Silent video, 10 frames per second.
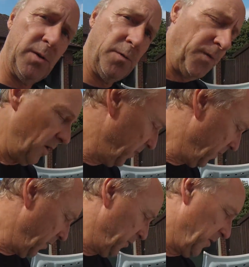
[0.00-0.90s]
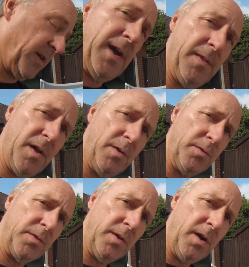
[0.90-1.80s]
you'll find that
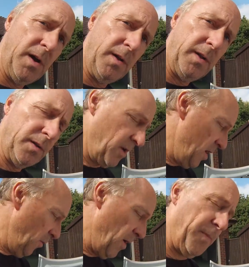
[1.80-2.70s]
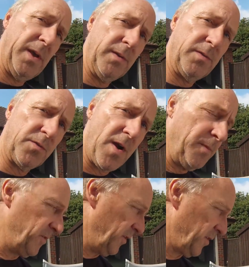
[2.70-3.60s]
those little webbing
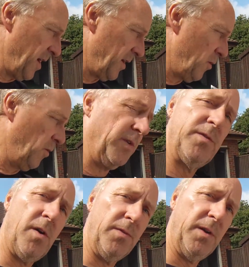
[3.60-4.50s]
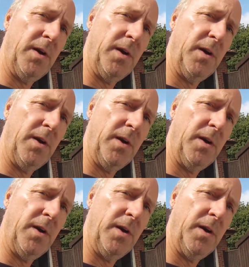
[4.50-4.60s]
straps just get caught inside